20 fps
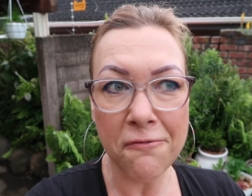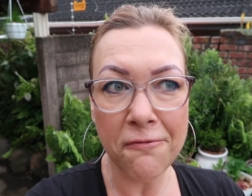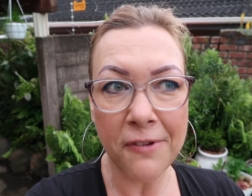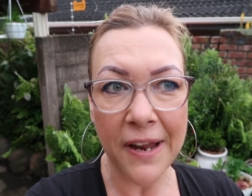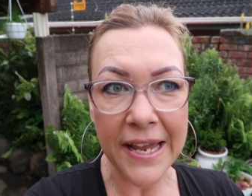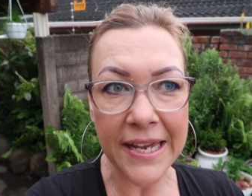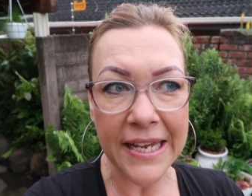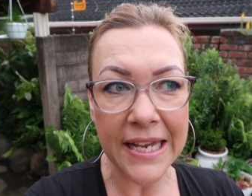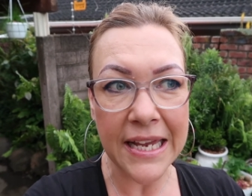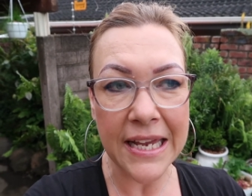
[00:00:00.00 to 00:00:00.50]

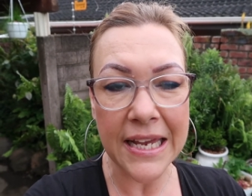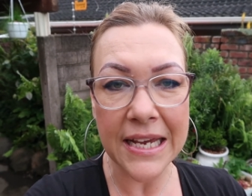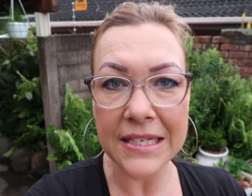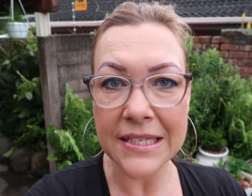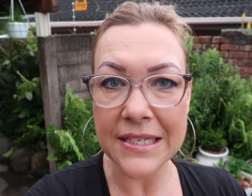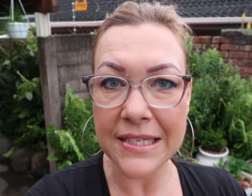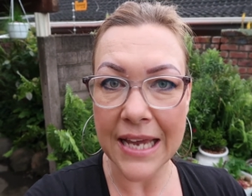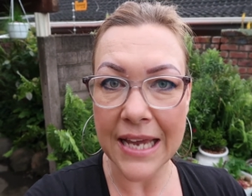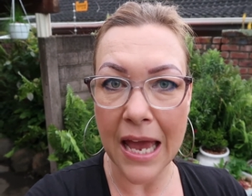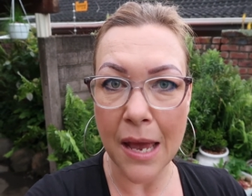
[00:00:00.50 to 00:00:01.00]
flaky and
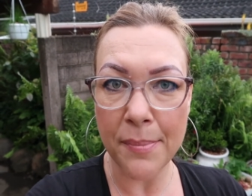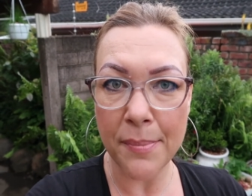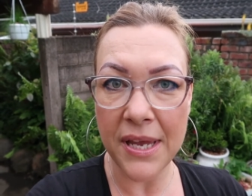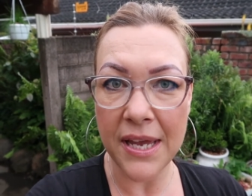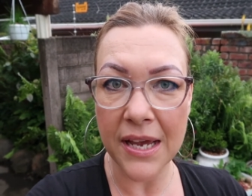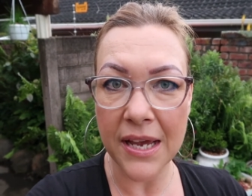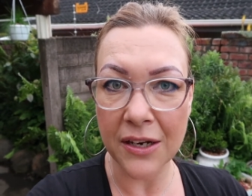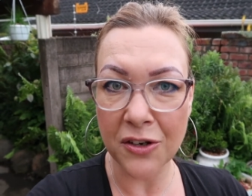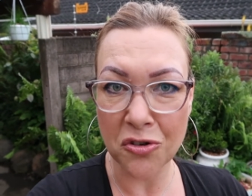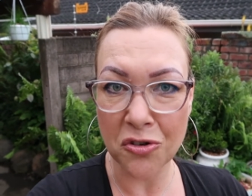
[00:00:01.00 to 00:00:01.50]

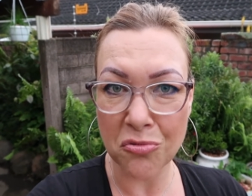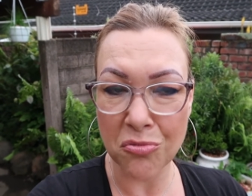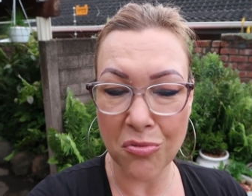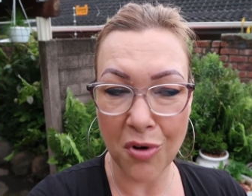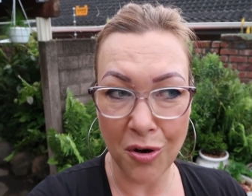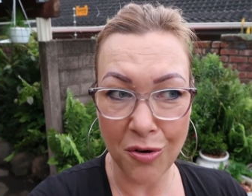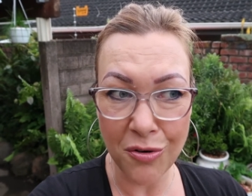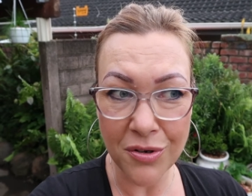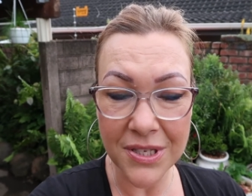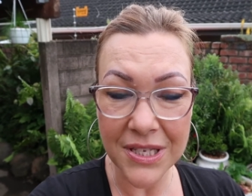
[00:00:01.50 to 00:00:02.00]
scabby and
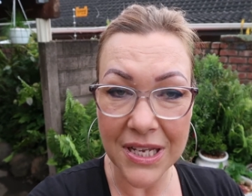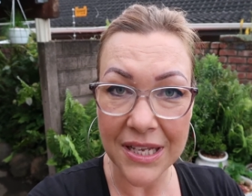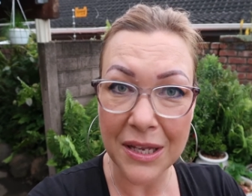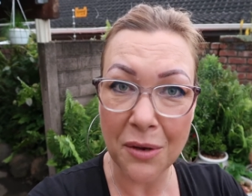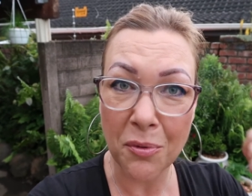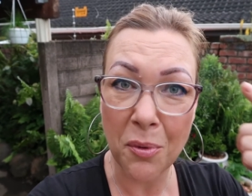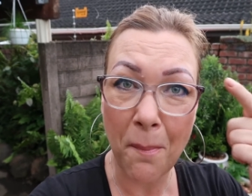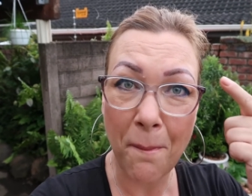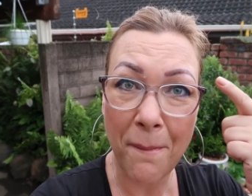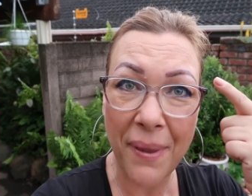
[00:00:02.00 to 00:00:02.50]
gross and they
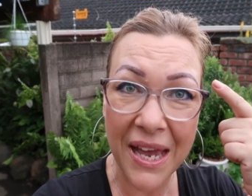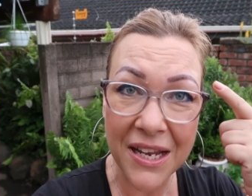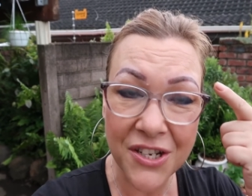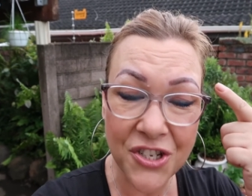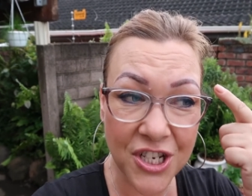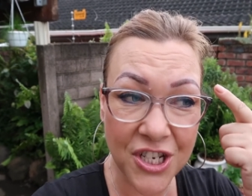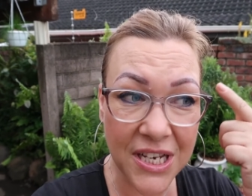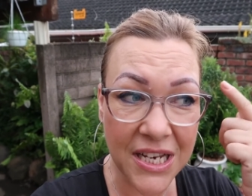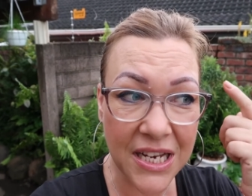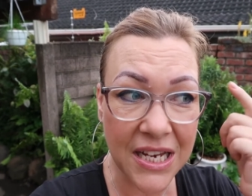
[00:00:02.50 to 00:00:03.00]
were
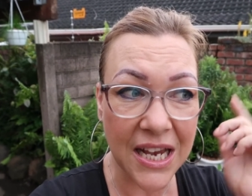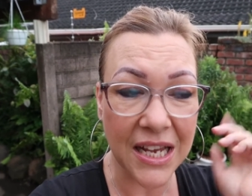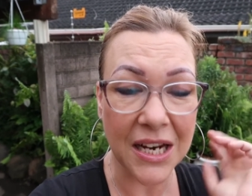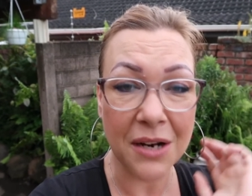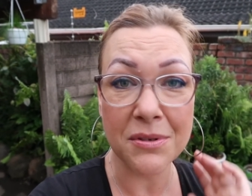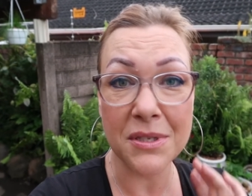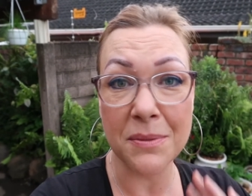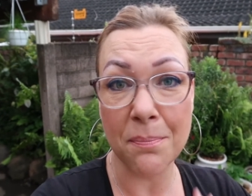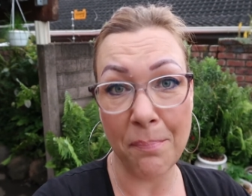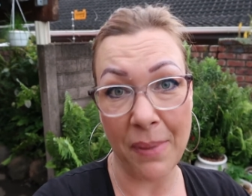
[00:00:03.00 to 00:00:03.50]
patchy and
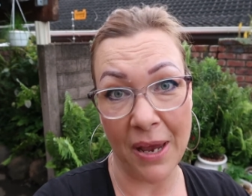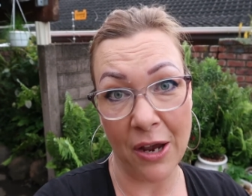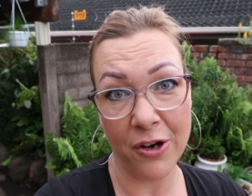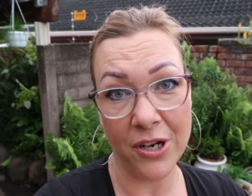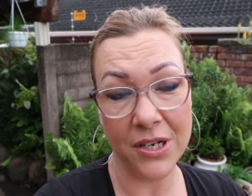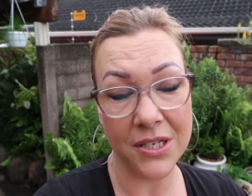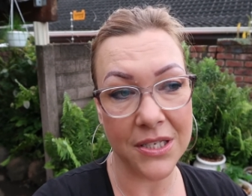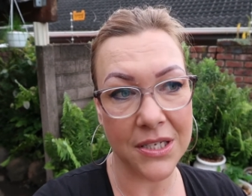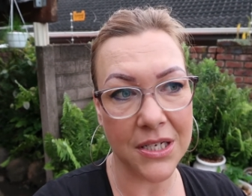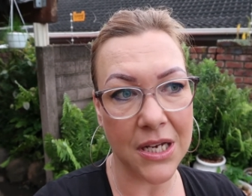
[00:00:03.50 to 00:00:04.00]
I was
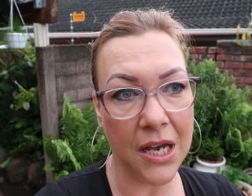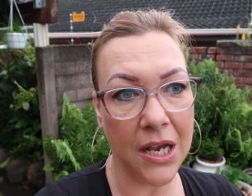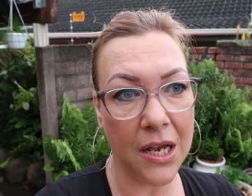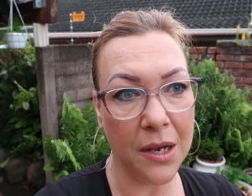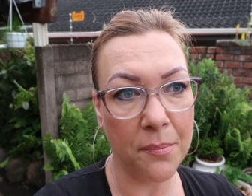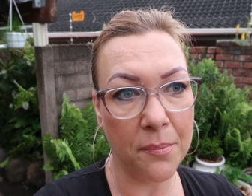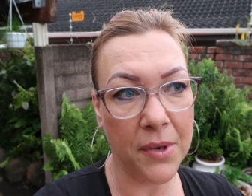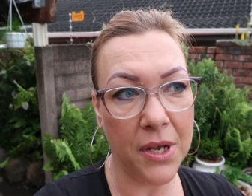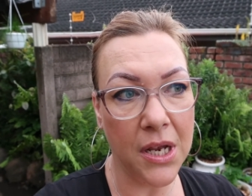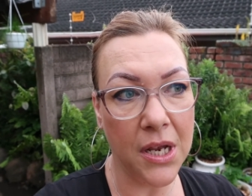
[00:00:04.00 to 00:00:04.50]
embarrassed.
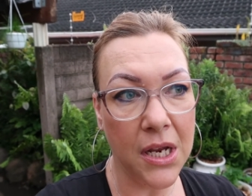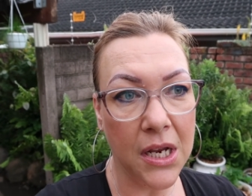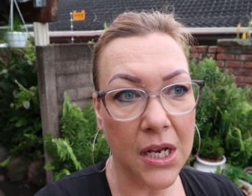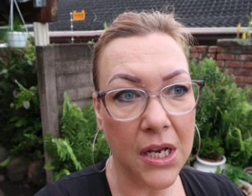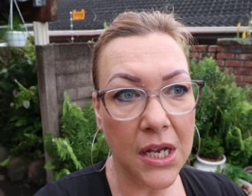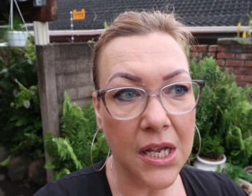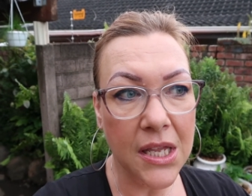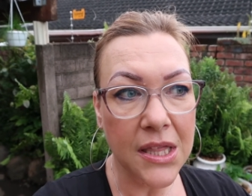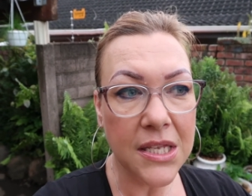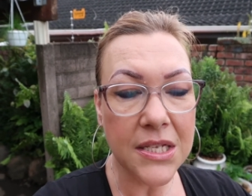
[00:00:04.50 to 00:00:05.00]
Um,
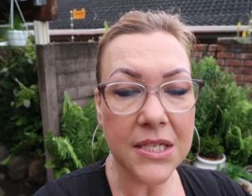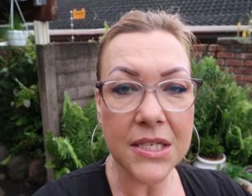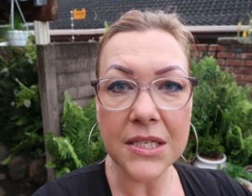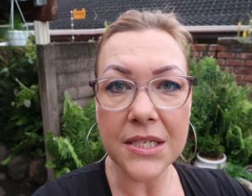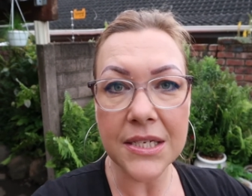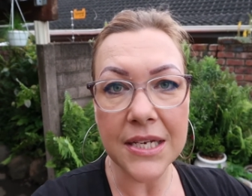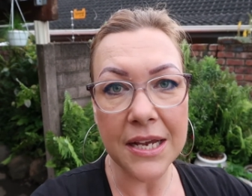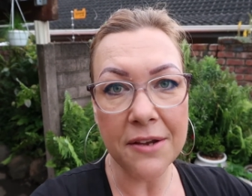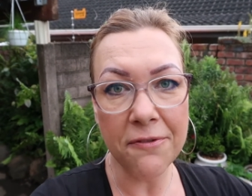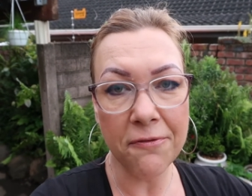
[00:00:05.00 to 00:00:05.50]
this is
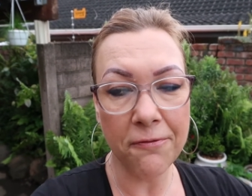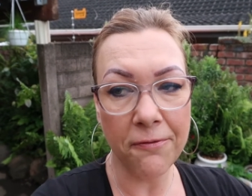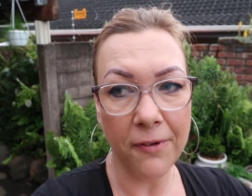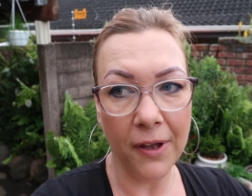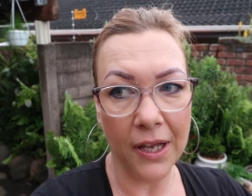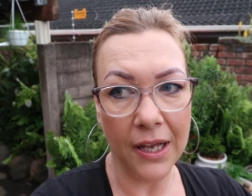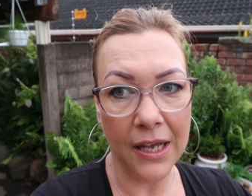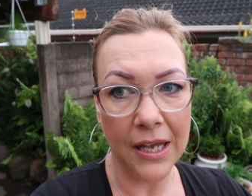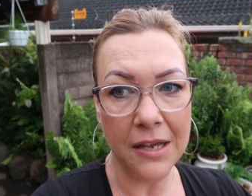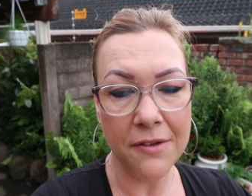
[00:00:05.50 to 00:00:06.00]
day
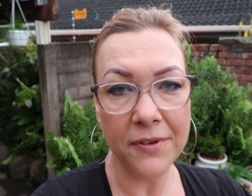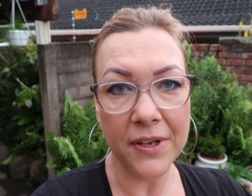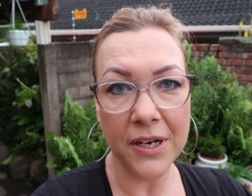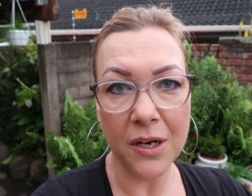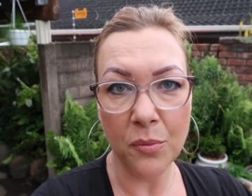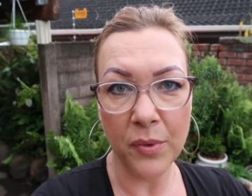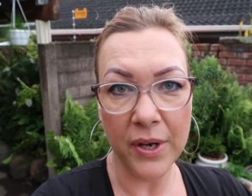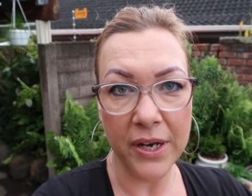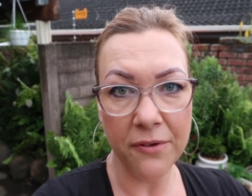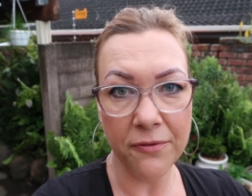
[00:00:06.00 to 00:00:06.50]
five and
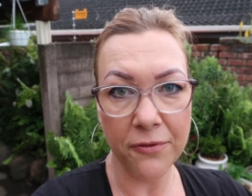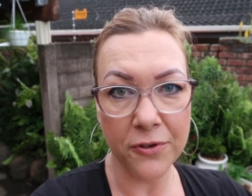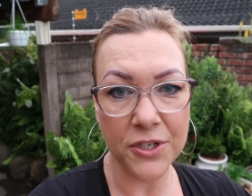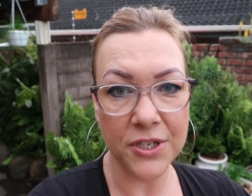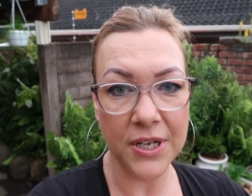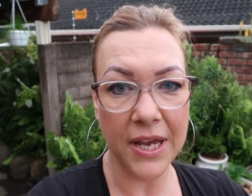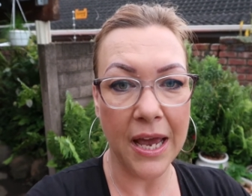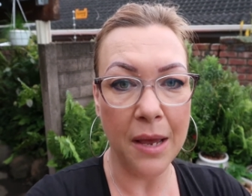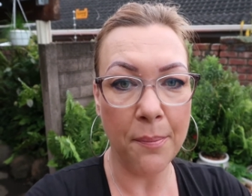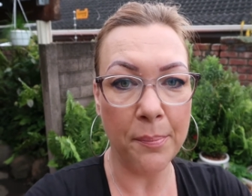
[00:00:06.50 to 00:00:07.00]
I'm waiting for it
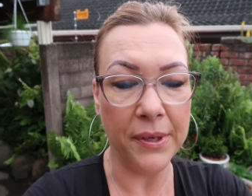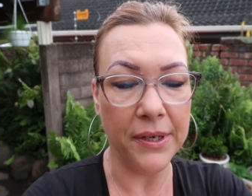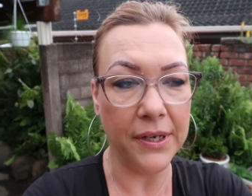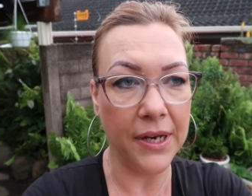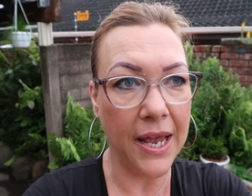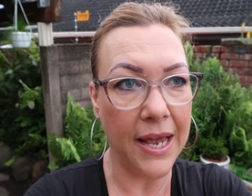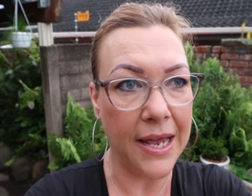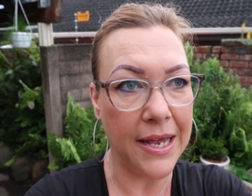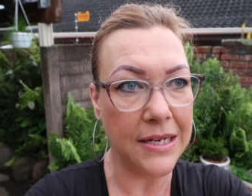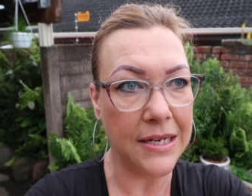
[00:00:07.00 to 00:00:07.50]
to
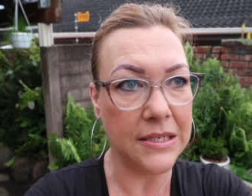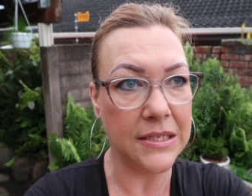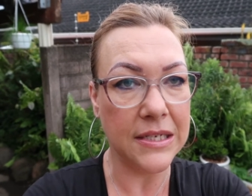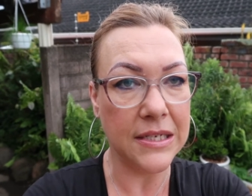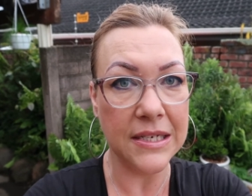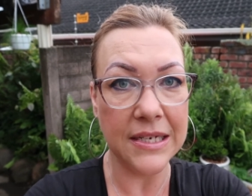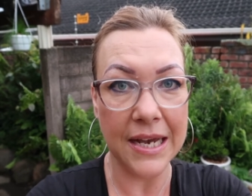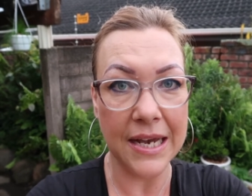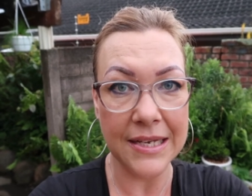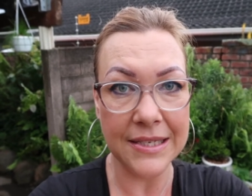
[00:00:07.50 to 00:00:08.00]
happen and
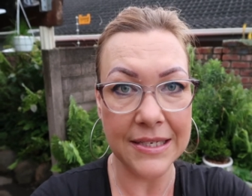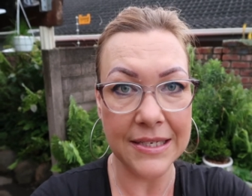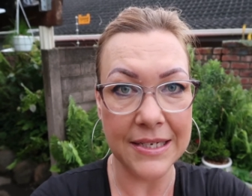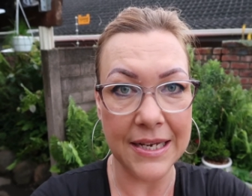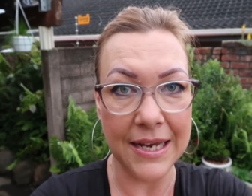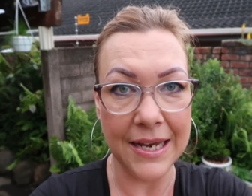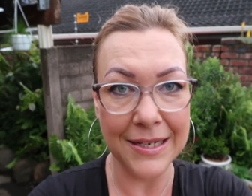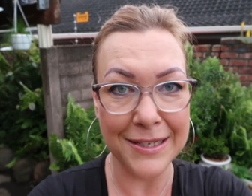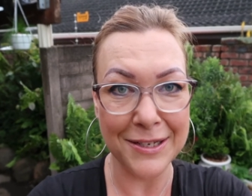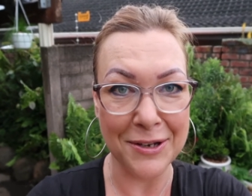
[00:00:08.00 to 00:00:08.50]
it hasn't
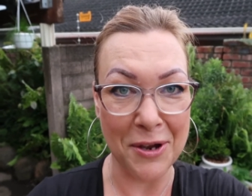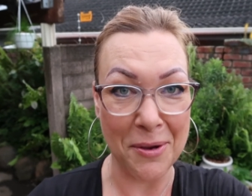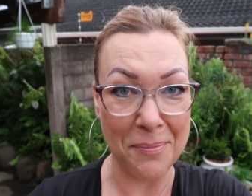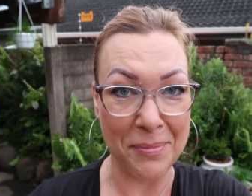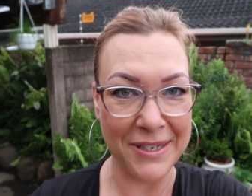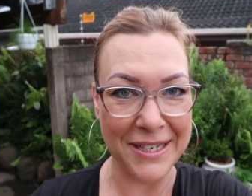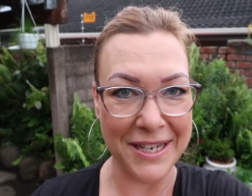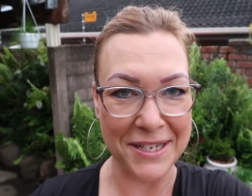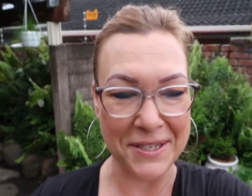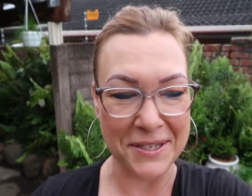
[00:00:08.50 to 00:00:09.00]
yet, I hope
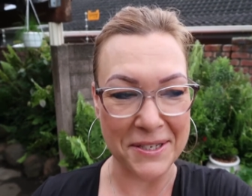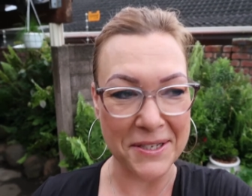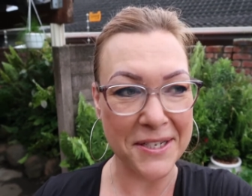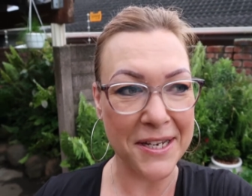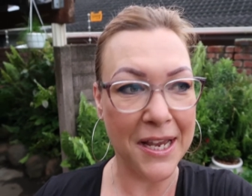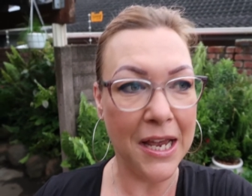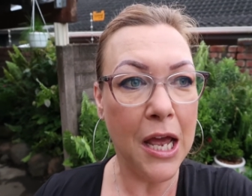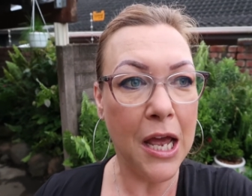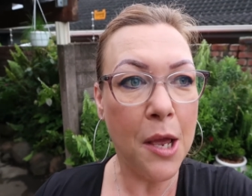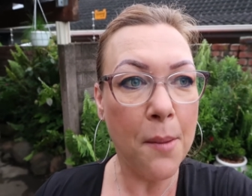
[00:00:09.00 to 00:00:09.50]
it doesn't.